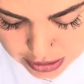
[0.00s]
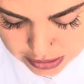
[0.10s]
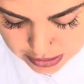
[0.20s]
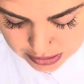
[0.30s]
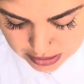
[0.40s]

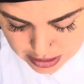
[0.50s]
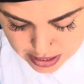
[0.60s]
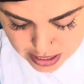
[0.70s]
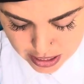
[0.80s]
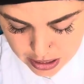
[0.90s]

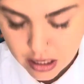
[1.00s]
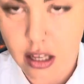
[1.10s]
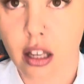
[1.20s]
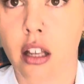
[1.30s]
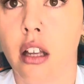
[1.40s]
inside.
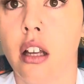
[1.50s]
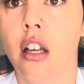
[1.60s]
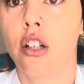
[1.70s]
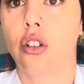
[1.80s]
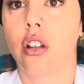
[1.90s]

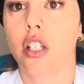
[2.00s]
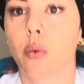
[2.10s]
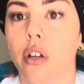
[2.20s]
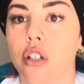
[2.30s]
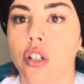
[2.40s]
So this
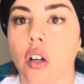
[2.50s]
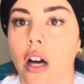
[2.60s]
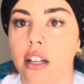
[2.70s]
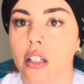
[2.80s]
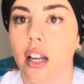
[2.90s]
won't show.
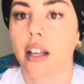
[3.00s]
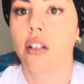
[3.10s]
I just like